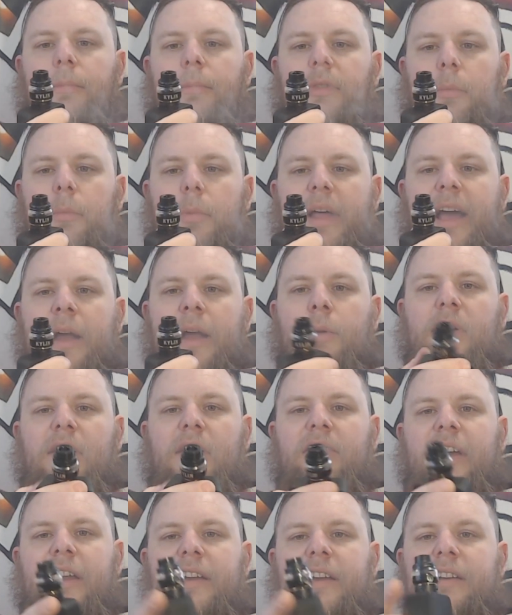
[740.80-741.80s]
black one I've
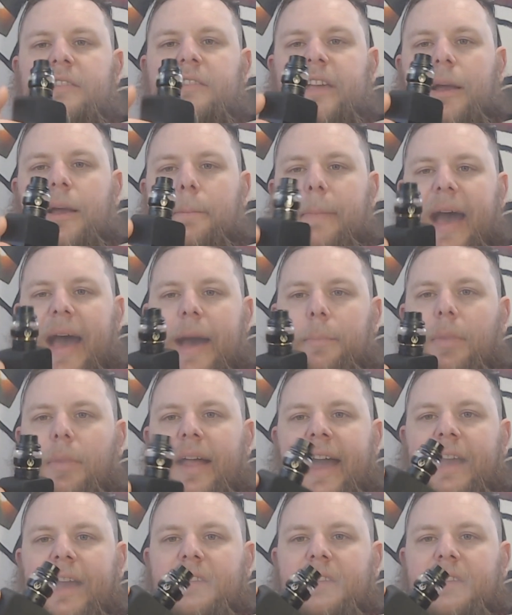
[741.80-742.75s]
got here is like a matte black,